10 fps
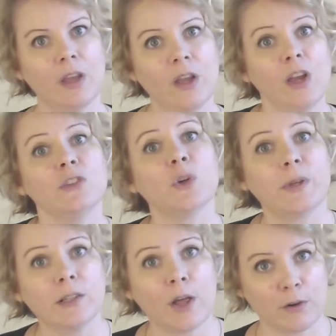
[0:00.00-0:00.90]
So in
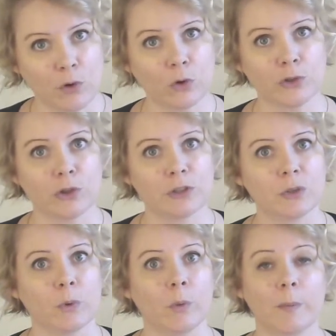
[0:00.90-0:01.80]
a lot of cultures
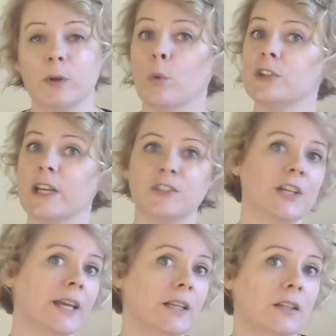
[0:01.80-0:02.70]
where women weren't
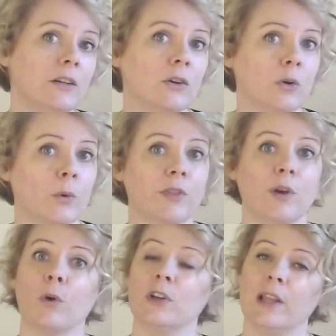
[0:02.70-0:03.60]
educated or where they
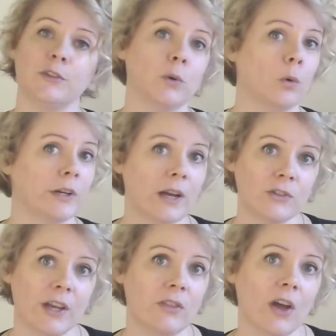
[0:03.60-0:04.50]
weren't allowed to work
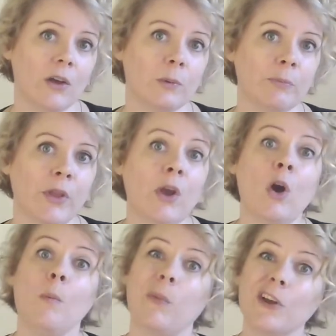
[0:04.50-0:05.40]
outside the home,
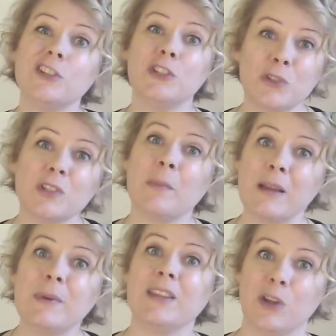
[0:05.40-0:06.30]
prostitution
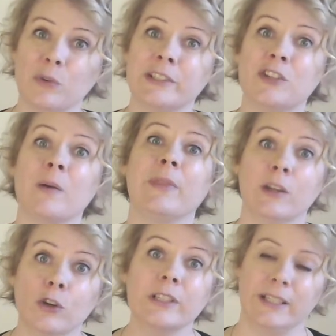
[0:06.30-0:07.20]
might be the only job they
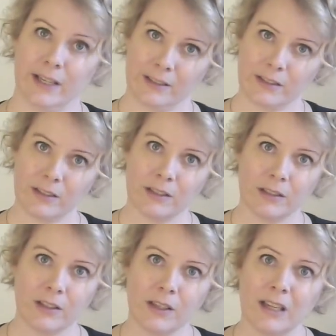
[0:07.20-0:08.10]
could get.
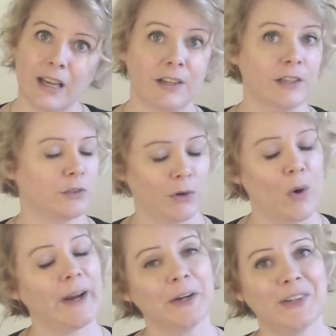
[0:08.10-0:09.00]
It doesn't
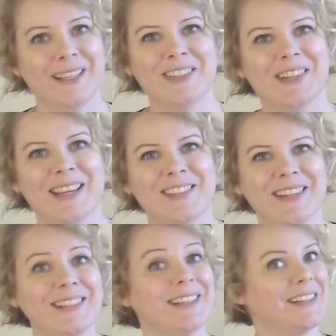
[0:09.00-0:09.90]
require any
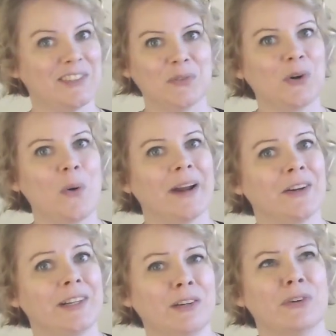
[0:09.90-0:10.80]
education and it doesn't require
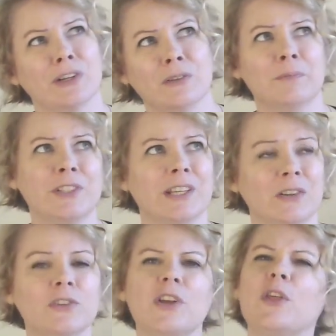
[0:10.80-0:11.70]
any real
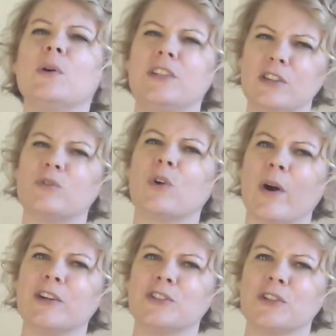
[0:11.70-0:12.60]
skills, although it does
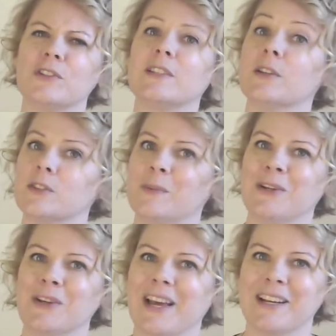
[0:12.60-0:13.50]
require certain skills to be
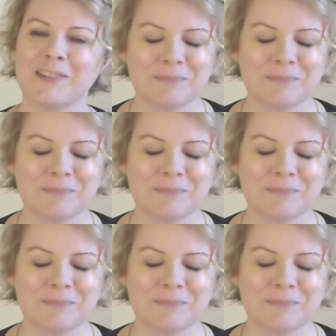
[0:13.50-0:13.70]
good at it.